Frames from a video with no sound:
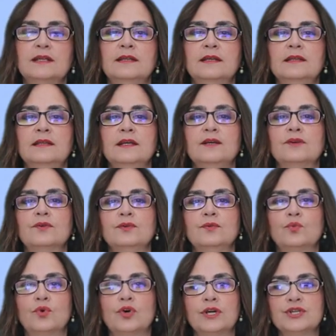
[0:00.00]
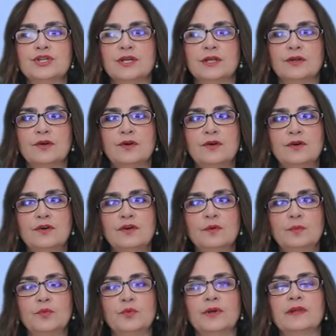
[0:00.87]
that they could watch at
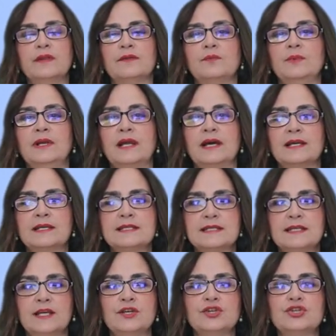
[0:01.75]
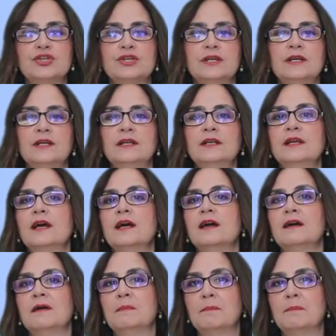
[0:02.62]
home with relaxation,